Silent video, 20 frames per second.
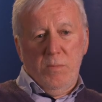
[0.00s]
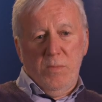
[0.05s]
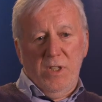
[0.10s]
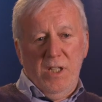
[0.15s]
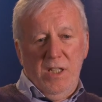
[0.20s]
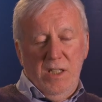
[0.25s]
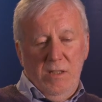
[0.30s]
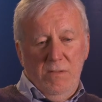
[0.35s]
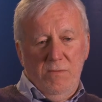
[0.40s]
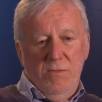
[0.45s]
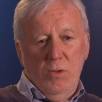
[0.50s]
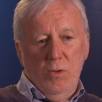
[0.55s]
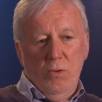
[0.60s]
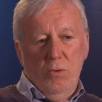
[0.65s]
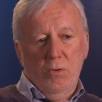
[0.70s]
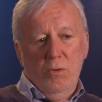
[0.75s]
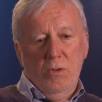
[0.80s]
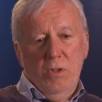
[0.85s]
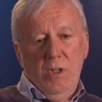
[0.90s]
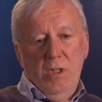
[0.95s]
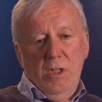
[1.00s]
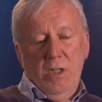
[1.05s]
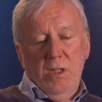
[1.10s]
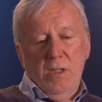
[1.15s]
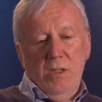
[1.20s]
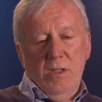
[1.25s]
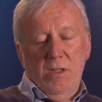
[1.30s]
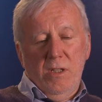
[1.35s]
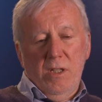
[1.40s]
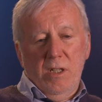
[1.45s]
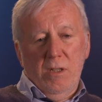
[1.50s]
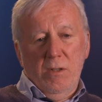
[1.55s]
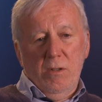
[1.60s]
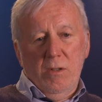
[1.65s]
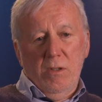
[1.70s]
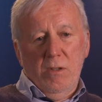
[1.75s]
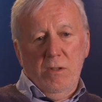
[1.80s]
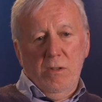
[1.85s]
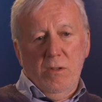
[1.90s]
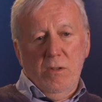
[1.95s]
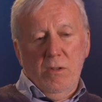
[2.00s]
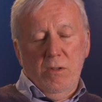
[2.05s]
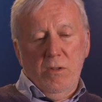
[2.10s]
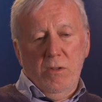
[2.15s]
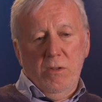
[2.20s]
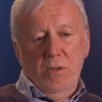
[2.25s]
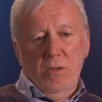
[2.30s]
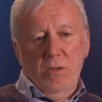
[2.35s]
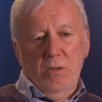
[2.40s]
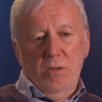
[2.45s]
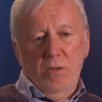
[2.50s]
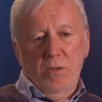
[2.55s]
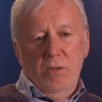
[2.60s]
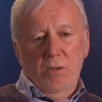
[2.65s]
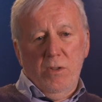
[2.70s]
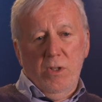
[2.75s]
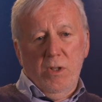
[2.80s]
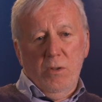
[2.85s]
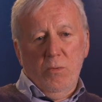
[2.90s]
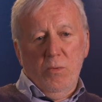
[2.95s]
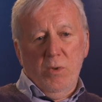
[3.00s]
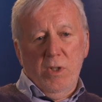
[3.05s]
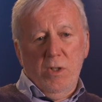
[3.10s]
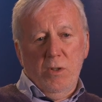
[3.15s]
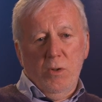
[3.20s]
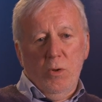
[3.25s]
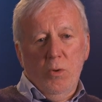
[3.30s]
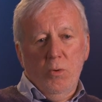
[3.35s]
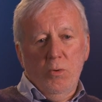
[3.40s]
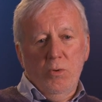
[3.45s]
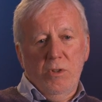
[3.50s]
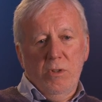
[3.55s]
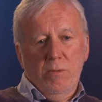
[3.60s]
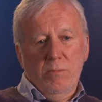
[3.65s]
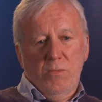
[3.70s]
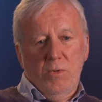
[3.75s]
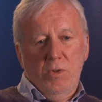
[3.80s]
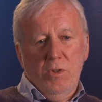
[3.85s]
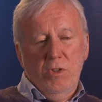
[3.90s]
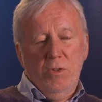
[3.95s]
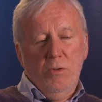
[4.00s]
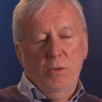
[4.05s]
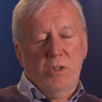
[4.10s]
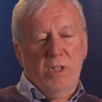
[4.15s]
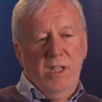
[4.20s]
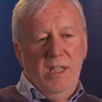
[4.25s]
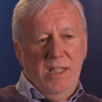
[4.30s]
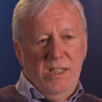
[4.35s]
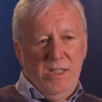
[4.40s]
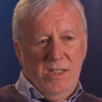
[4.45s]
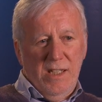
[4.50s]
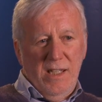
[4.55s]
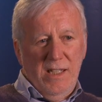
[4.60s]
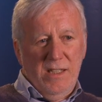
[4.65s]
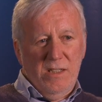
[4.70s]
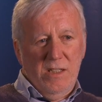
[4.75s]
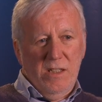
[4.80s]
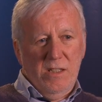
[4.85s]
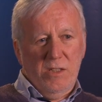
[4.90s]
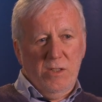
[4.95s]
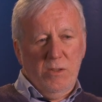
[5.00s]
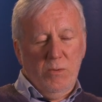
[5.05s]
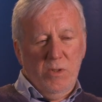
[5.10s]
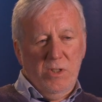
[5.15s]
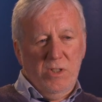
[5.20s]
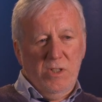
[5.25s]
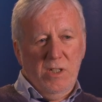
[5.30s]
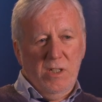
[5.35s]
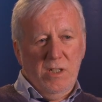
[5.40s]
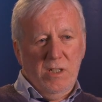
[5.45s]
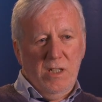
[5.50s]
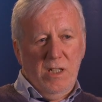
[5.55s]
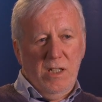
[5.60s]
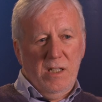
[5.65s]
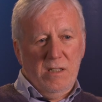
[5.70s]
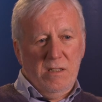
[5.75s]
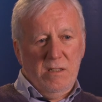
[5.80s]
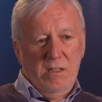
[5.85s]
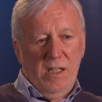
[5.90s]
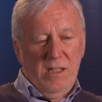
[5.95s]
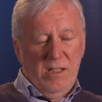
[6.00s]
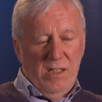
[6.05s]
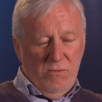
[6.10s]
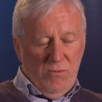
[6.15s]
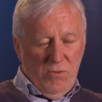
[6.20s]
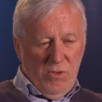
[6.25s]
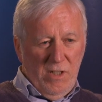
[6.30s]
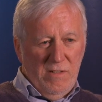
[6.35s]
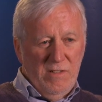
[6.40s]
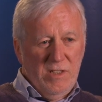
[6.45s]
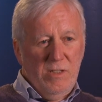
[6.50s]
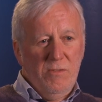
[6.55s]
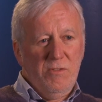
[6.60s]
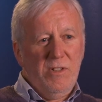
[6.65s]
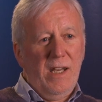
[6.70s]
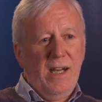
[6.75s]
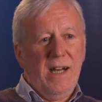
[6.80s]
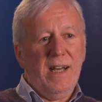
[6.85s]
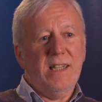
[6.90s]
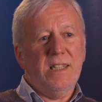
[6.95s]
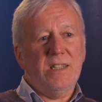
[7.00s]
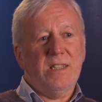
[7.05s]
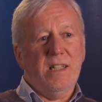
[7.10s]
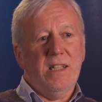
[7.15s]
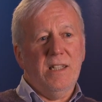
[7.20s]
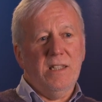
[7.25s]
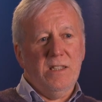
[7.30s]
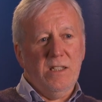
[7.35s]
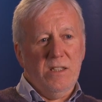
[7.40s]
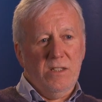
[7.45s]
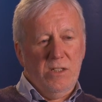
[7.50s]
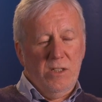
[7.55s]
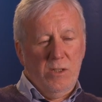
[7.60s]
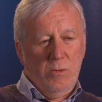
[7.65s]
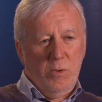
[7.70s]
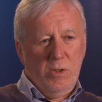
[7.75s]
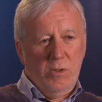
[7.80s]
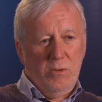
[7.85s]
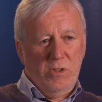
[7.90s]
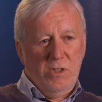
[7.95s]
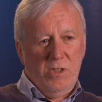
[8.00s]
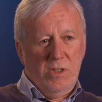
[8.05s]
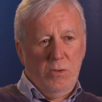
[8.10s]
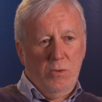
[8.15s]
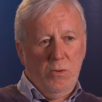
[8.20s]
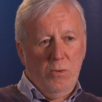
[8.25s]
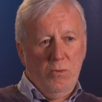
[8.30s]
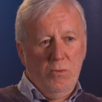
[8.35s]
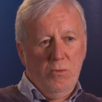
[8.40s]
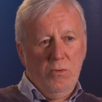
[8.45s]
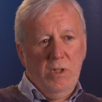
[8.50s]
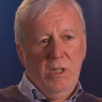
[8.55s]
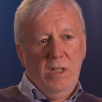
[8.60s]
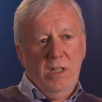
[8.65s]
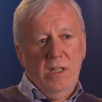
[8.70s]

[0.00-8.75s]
take the view that we hold them to UK standards, which are relatively high standards in the world as a whole.